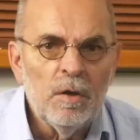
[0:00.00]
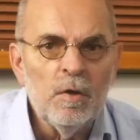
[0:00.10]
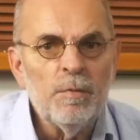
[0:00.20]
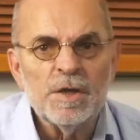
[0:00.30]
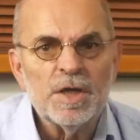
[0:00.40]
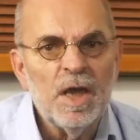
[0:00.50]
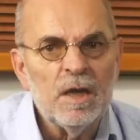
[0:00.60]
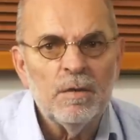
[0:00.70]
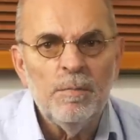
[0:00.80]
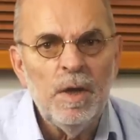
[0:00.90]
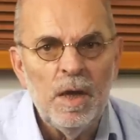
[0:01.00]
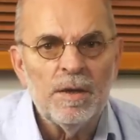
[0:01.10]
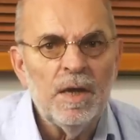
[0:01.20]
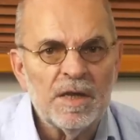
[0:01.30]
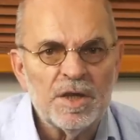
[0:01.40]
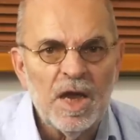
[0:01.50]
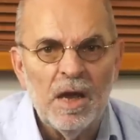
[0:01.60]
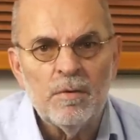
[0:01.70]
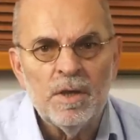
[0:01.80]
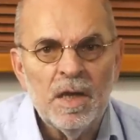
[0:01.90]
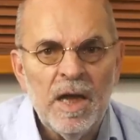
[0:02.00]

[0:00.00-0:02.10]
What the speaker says: You will seldom hear it sound